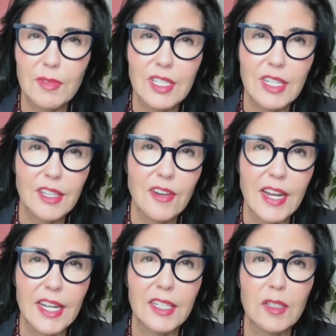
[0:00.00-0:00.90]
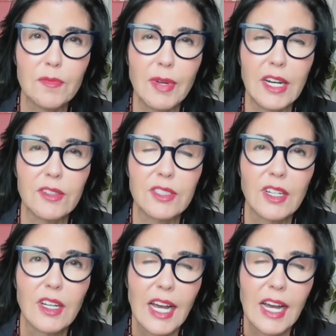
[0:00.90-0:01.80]
But the other angle about
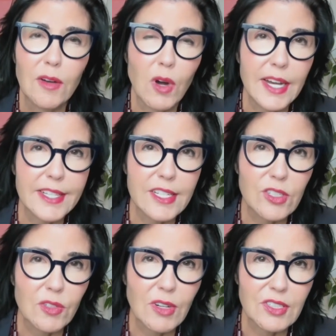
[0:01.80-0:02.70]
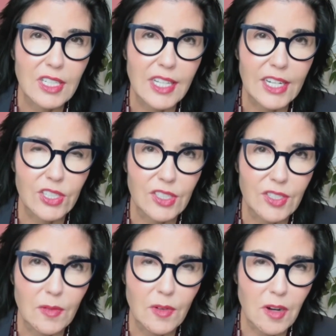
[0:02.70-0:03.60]
why these US elections
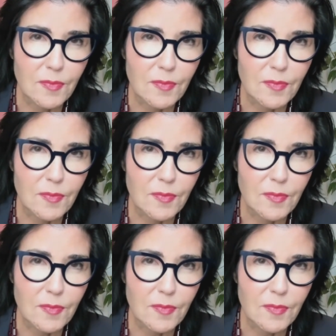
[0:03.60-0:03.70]
are